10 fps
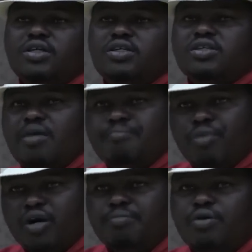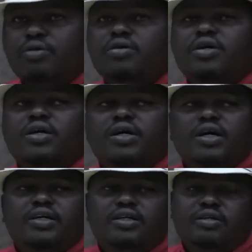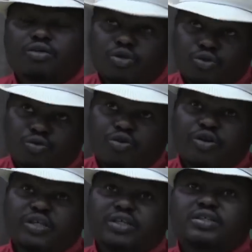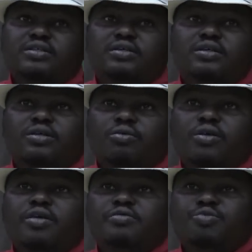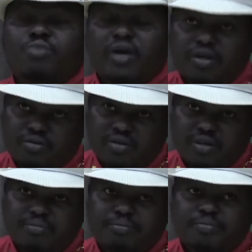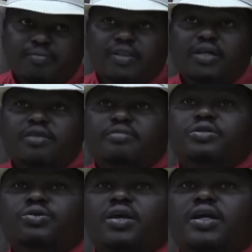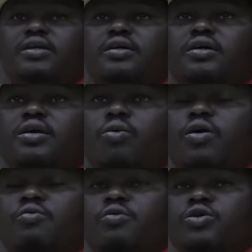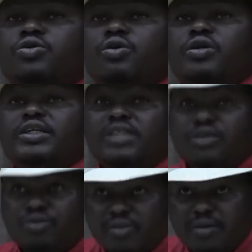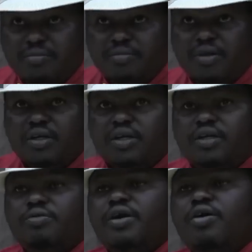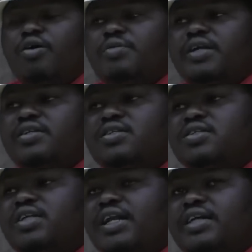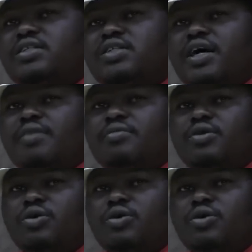It is abhorrent, and those who know it, we have spoken to them individually, we have also written to them, and we hope that this is the last time